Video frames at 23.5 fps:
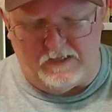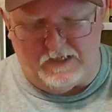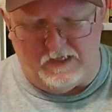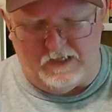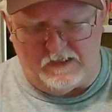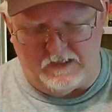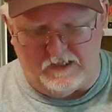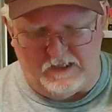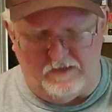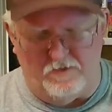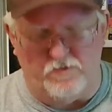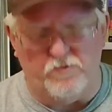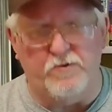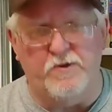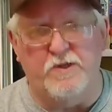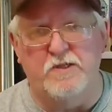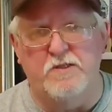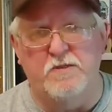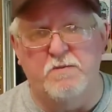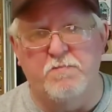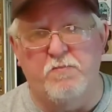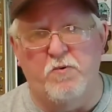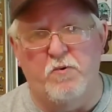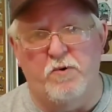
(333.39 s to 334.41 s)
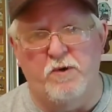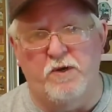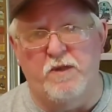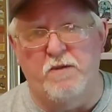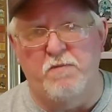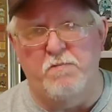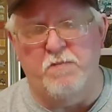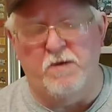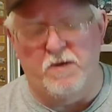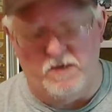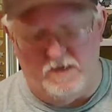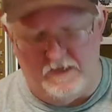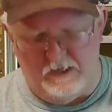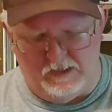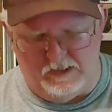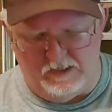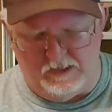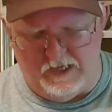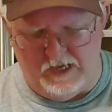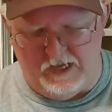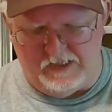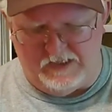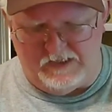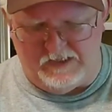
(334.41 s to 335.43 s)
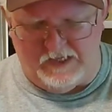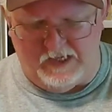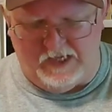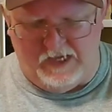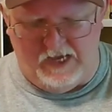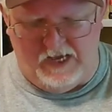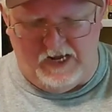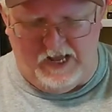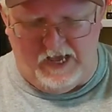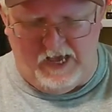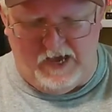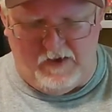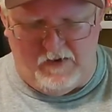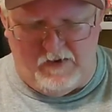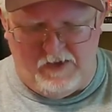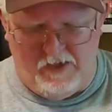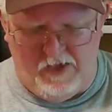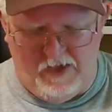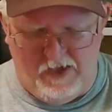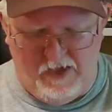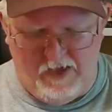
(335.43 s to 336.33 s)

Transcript: That's a little disappointing, but it is nice to get out.